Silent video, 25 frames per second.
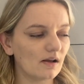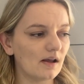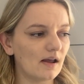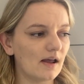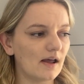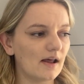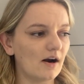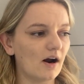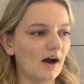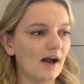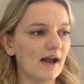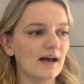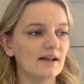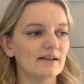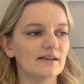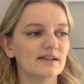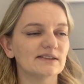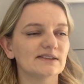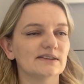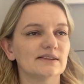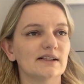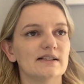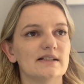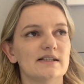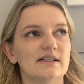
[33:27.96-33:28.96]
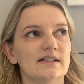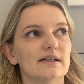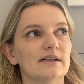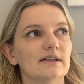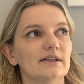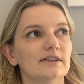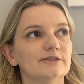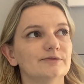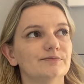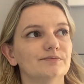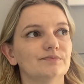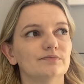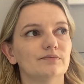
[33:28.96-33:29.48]
And I had this
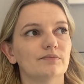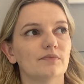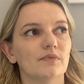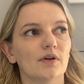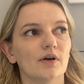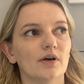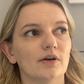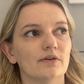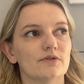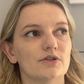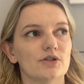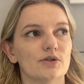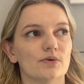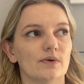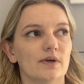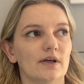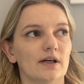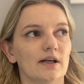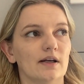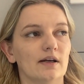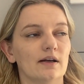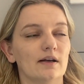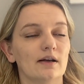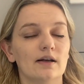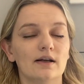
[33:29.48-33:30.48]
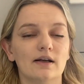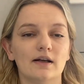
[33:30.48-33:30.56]
idea of doing